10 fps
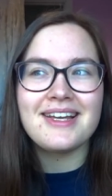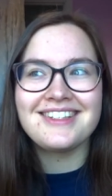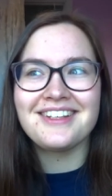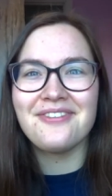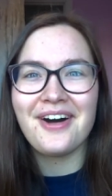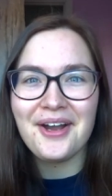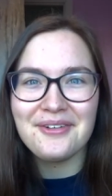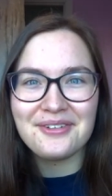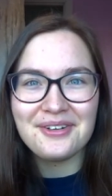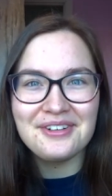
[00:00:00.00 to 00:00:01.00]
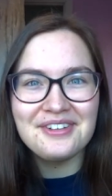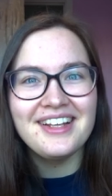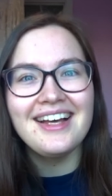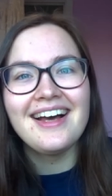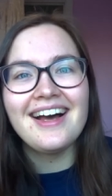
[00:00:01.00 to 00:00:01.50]
survival
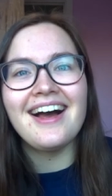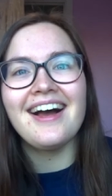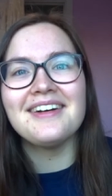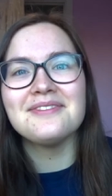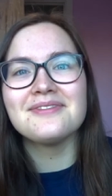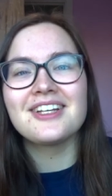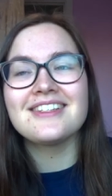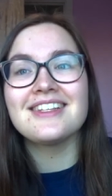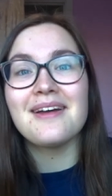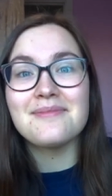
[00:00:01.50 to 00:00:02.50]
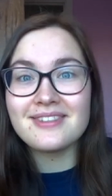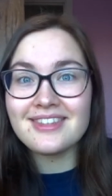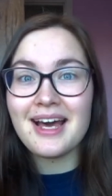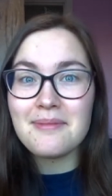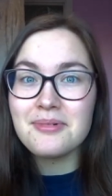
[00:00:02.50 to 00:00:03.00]
because um, I'm
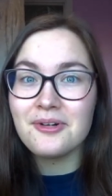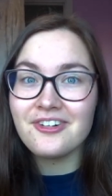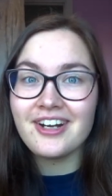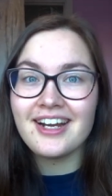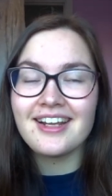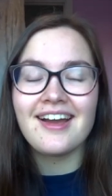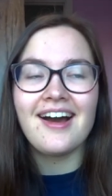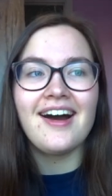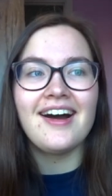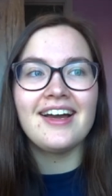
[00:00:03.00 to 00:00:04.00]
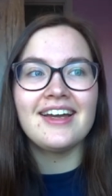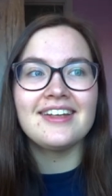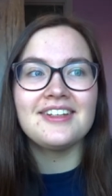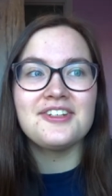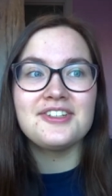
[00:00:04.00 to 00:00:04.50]
that boring. I
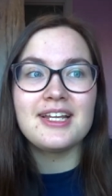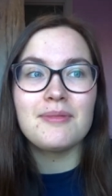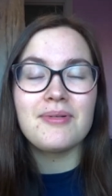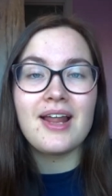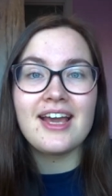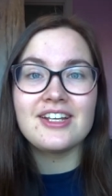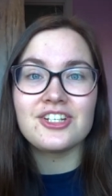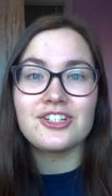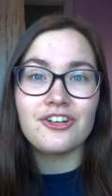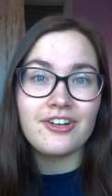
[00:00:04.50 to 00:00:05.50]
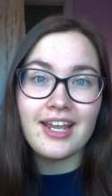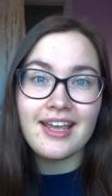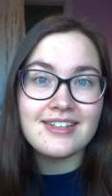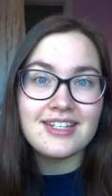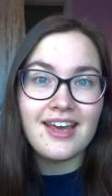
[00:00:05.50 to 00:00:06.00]
usually play just
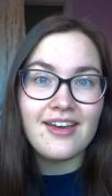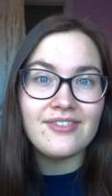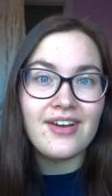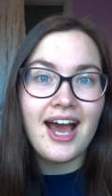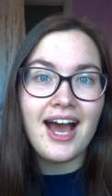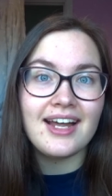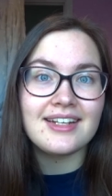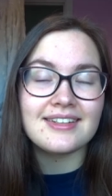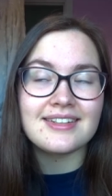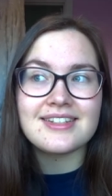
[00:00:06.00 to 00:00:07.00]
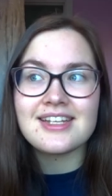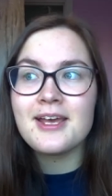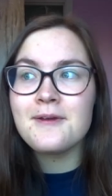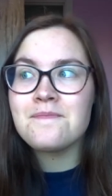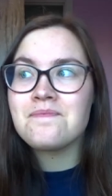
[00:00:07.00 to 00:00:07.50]
creative and
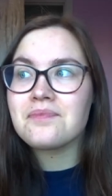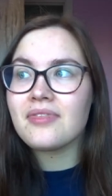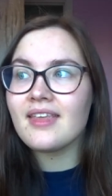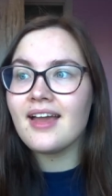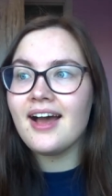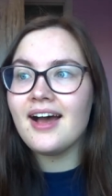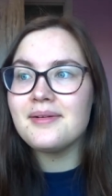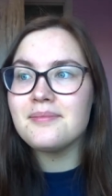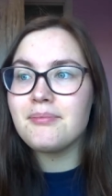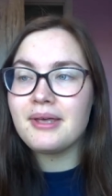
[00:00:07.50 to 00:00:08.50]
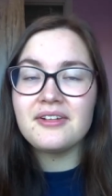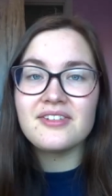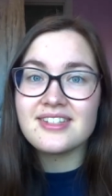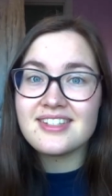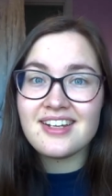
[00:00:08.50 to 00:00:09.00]
um,
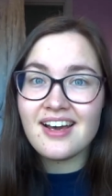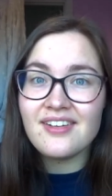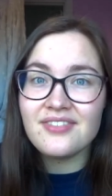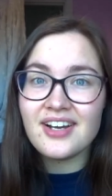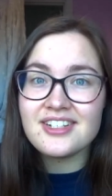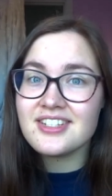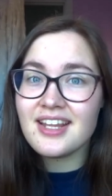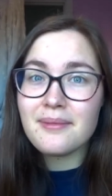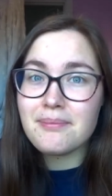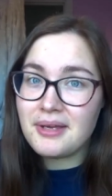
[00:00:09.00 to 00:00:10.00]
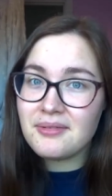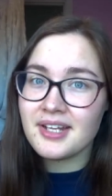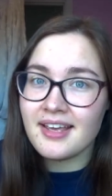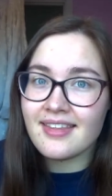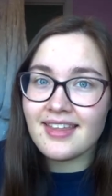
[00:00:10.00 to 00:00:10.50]
build stuff. I just like
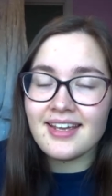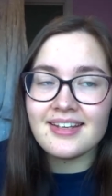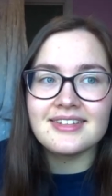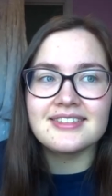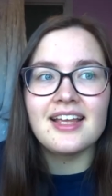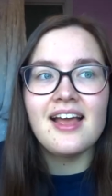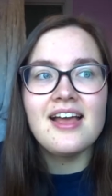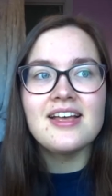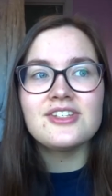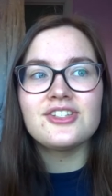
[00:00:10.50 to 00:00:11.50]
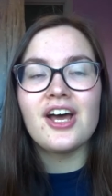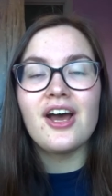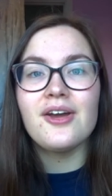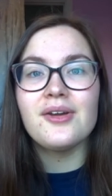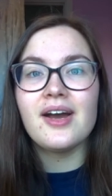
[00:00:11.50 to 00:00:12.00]
building things. So
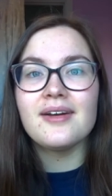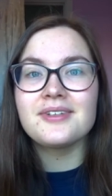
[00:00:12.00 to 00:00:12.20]
I'm